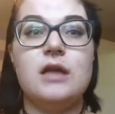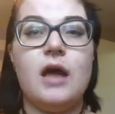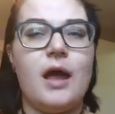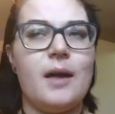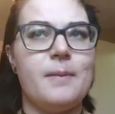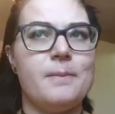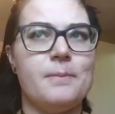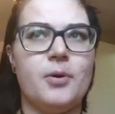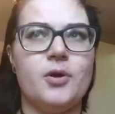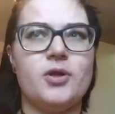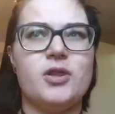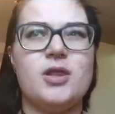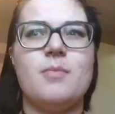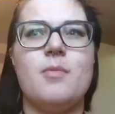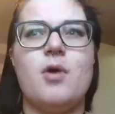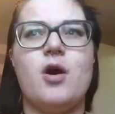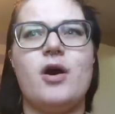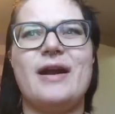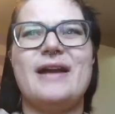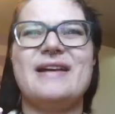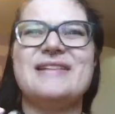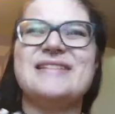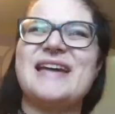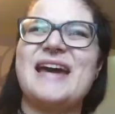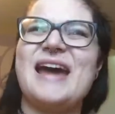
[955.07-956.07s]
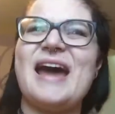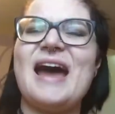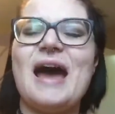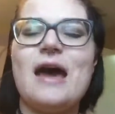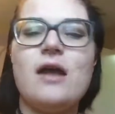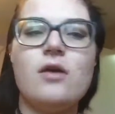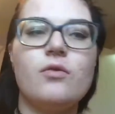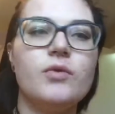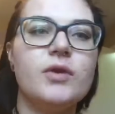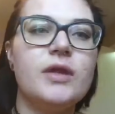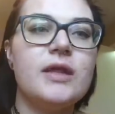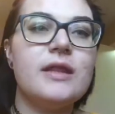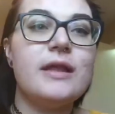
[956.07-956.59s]
I put them on and I was like,
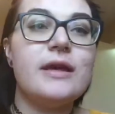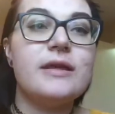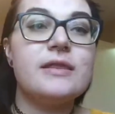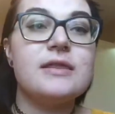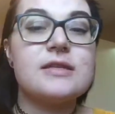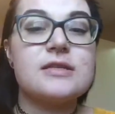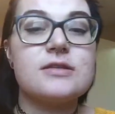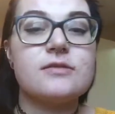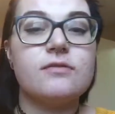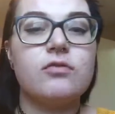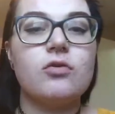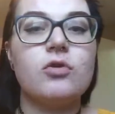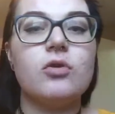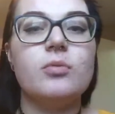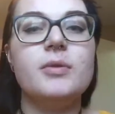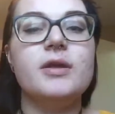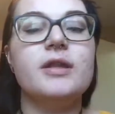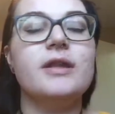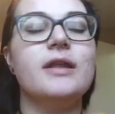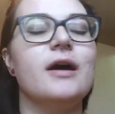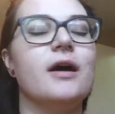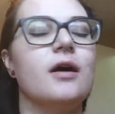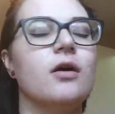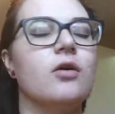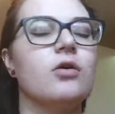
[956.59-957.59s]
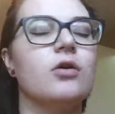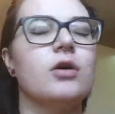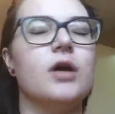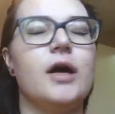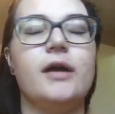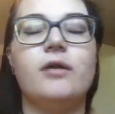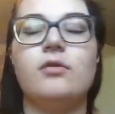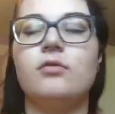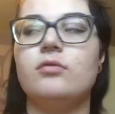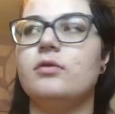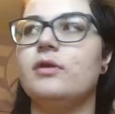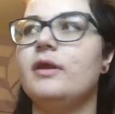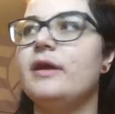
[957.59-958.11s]
I don't really like this formula, or
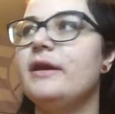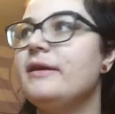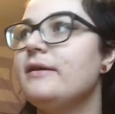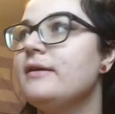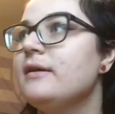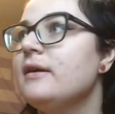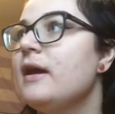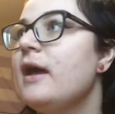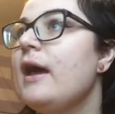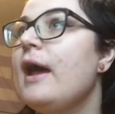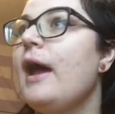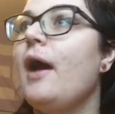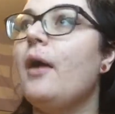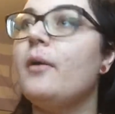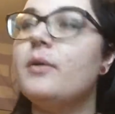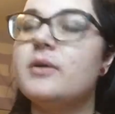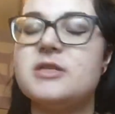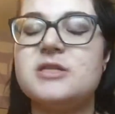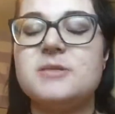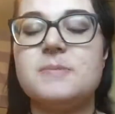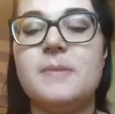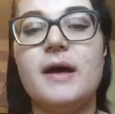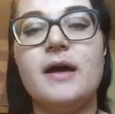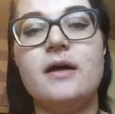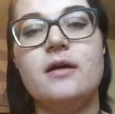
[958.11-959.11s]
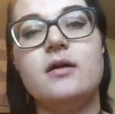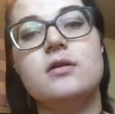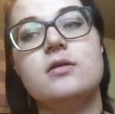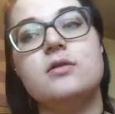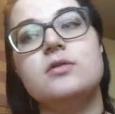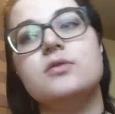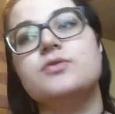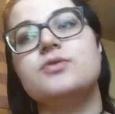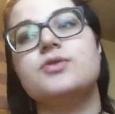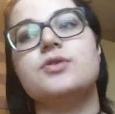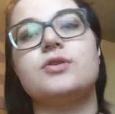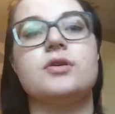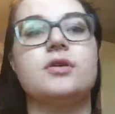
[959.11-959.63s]
I don't like how it
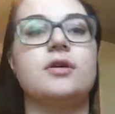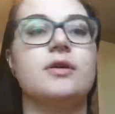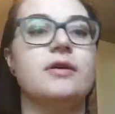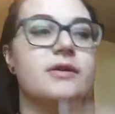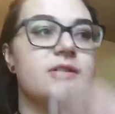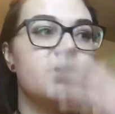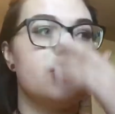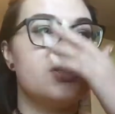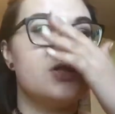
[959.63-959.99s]
smells, or it